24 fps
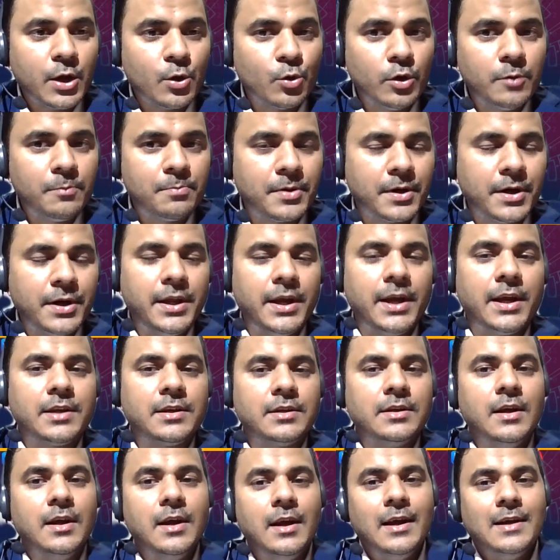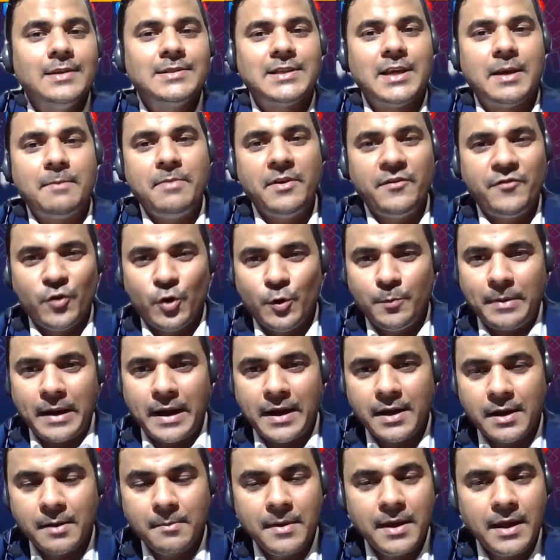could predict say before
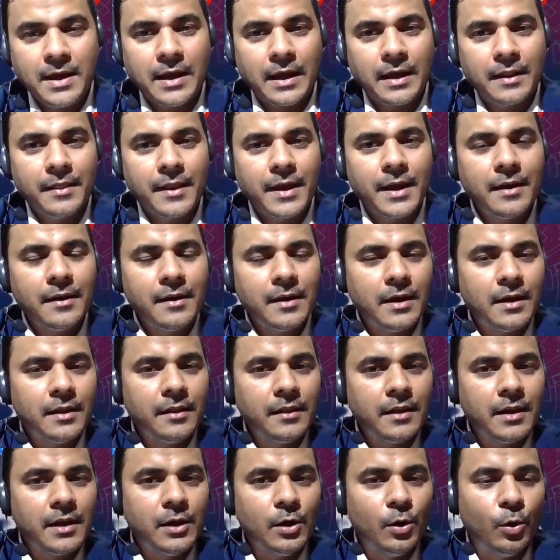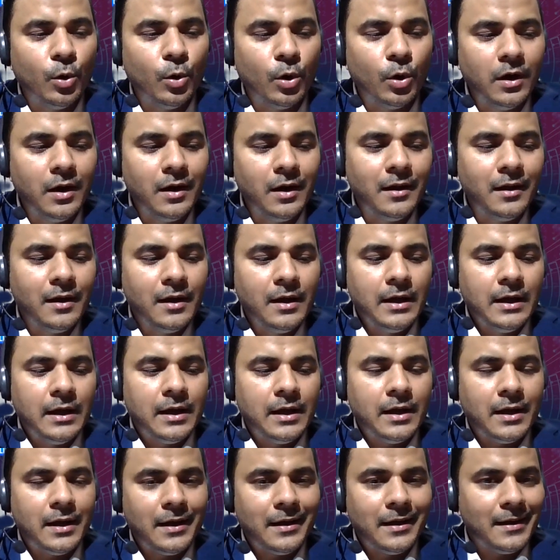pandemic, and then the whole
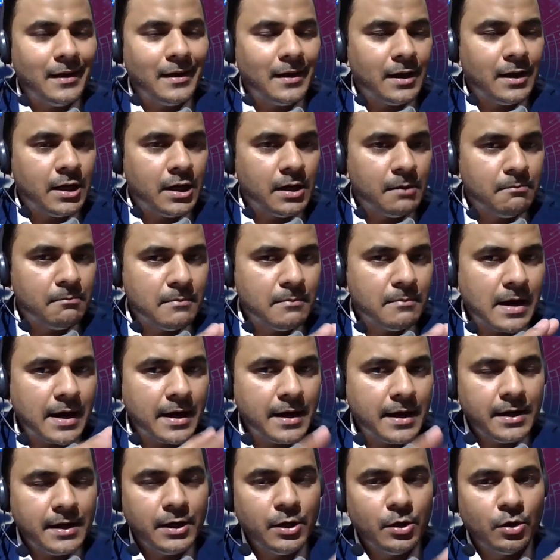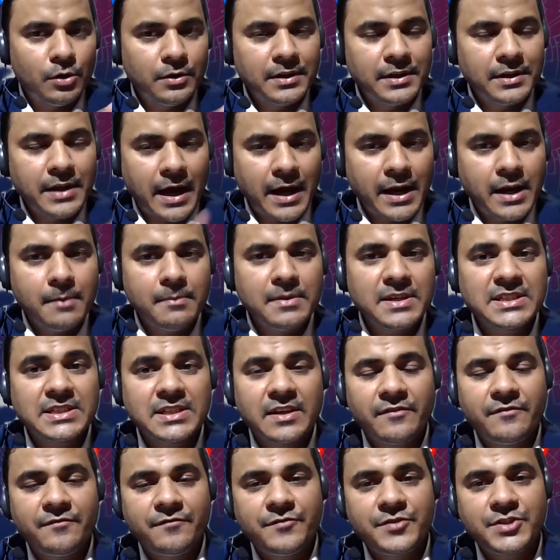the dynamics
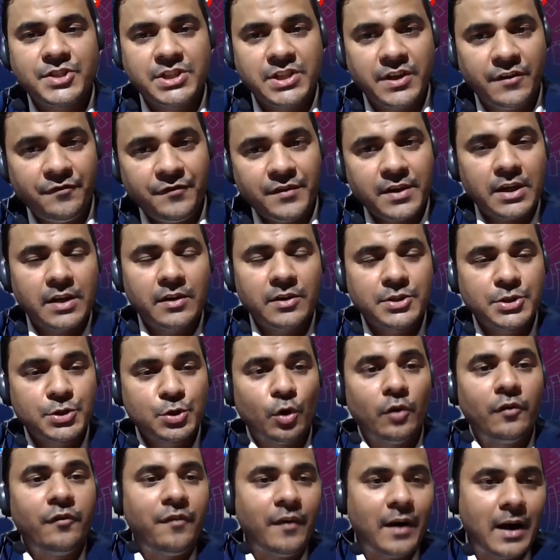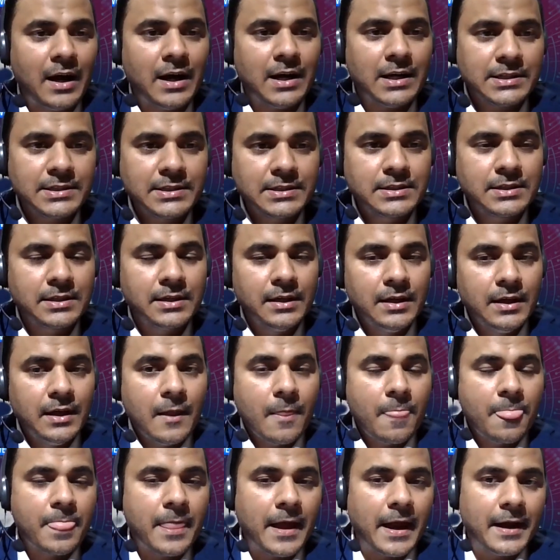have shifted so fast
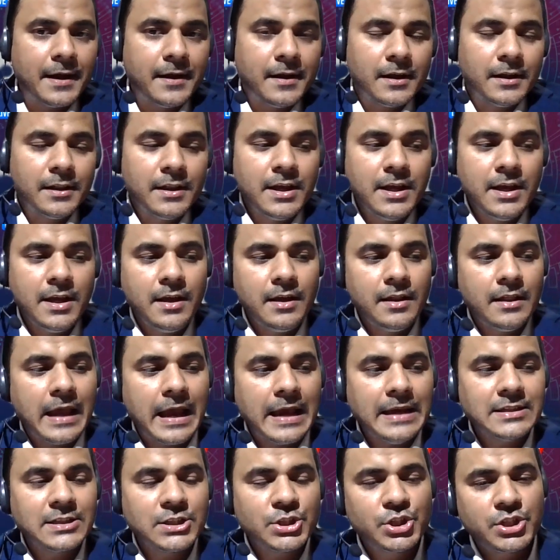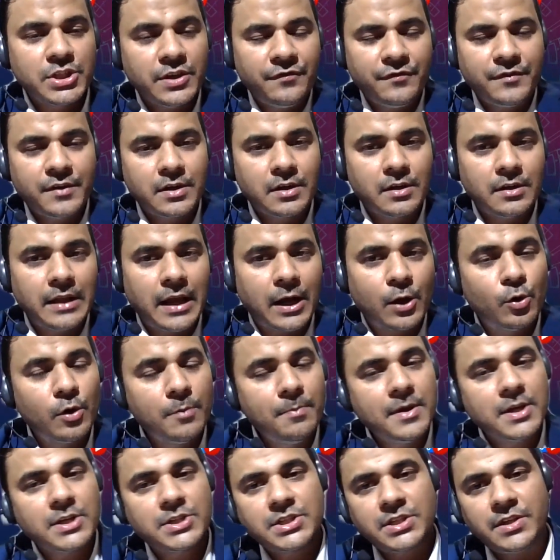that there is a shift. There could
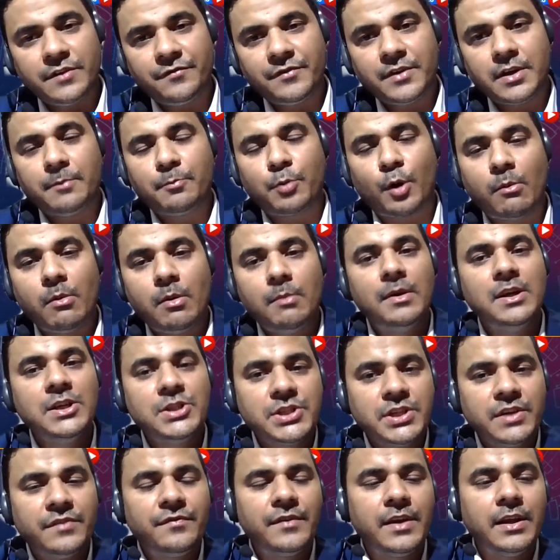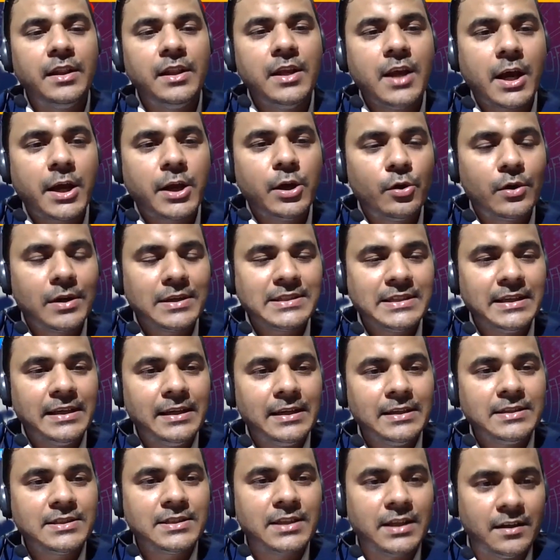be a shift, a probable shift in the accuracy in
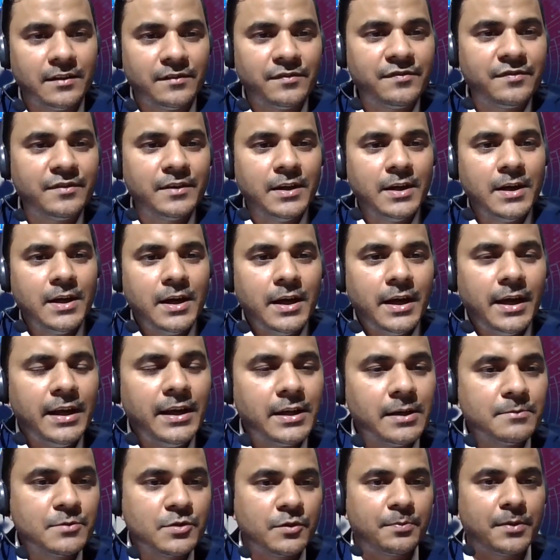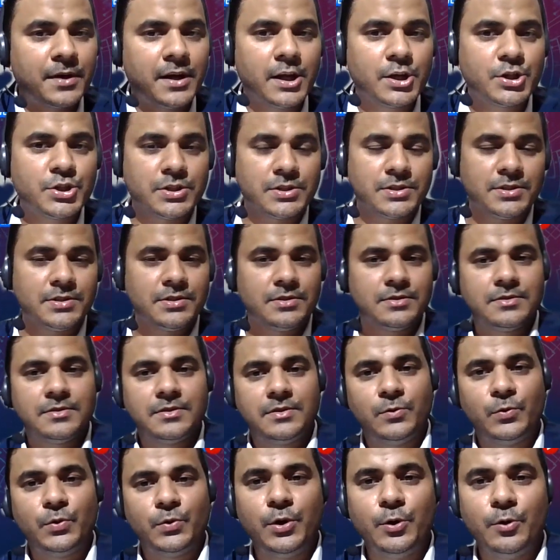itself in terms of predictions.
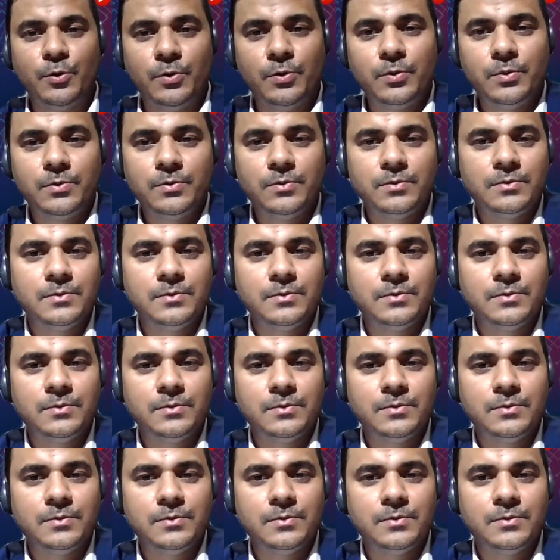Would you